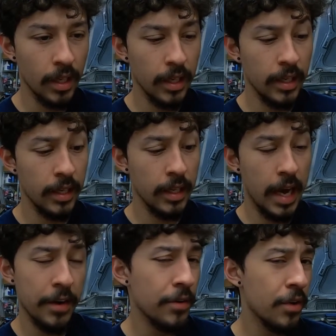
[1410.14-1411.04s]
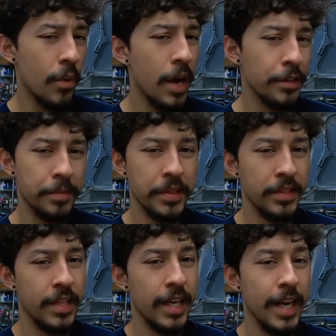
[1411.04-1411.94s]
I don't know why I was
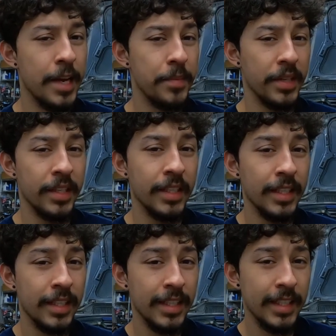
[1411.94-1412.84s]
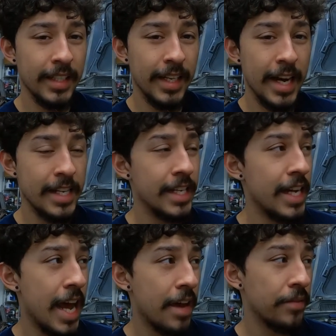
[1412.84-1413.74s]
missing that guide pin. I did
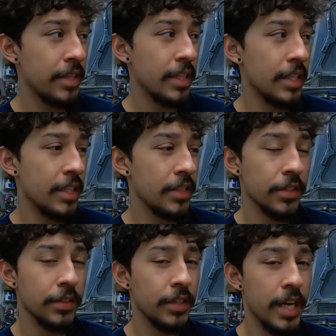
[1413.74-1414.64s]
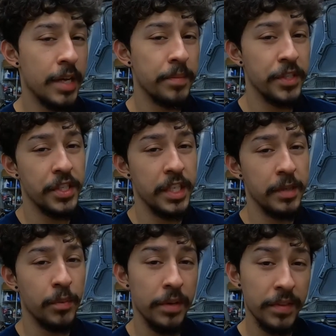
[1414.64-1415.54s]
have the cylinder head
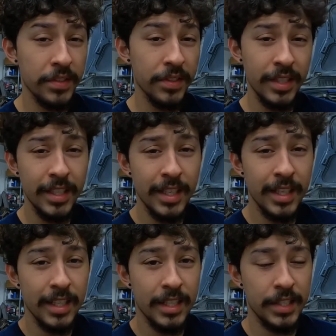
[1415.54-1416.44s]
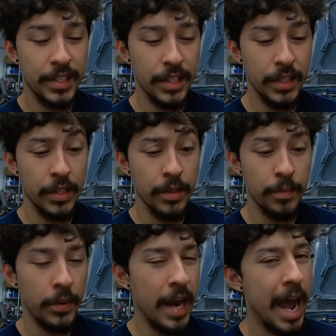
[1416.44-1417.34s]
machined previously, so
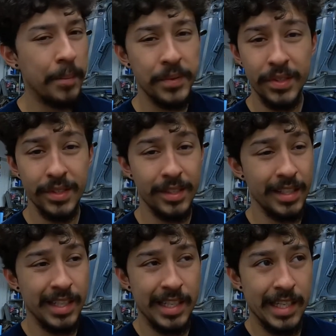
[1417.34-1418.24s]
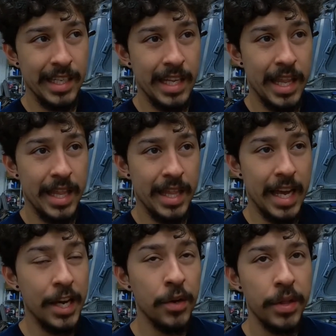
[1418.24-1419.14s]
perhaps,
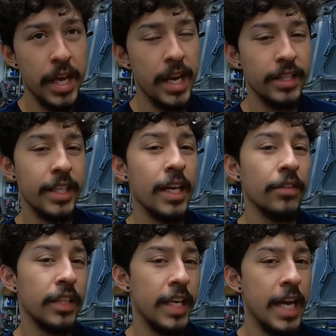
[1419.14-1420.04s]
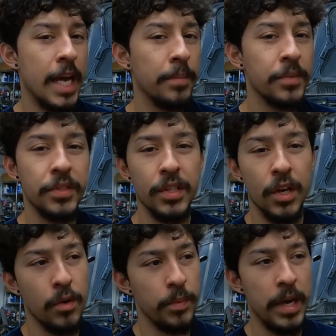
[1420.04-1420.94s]
I know they had to take out the cams,
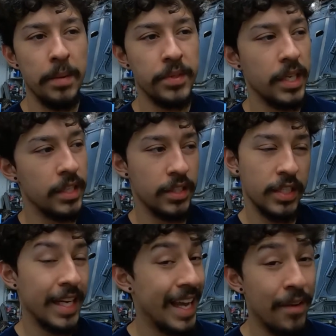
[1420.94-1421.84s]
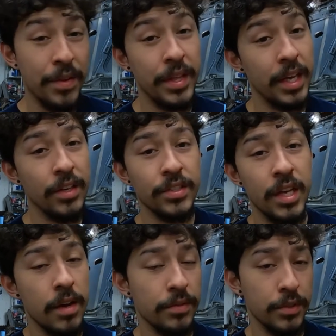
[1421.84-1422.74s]
so perhaps they had to take everything else
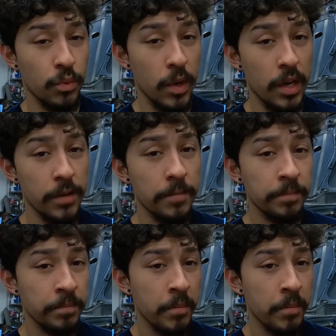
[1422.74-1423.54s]
off as well.